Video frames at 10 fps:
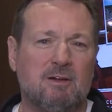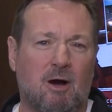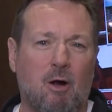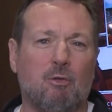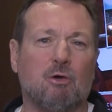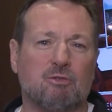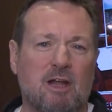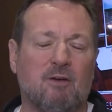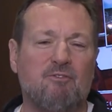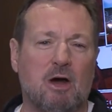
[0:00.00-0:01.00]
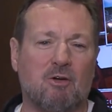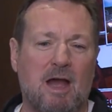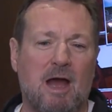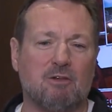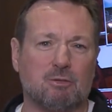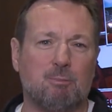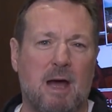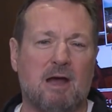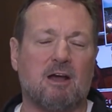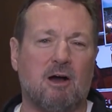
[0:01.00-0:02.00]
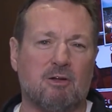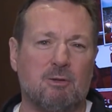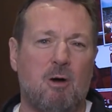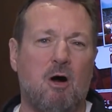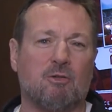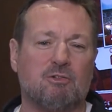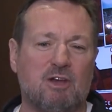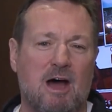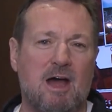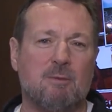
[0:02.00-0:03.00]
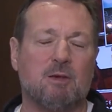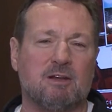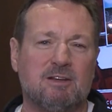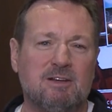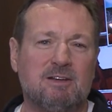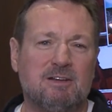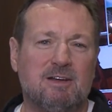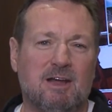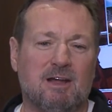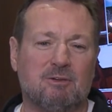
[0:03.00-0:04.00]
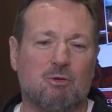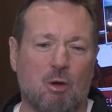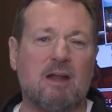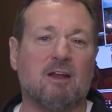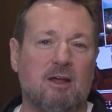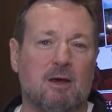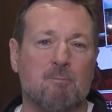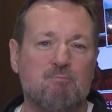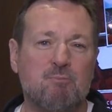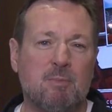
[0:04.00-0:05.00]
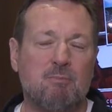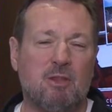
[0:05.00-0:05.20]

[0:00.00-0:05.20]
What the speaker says: All those NFL guys are back hugging him all the time and credit him,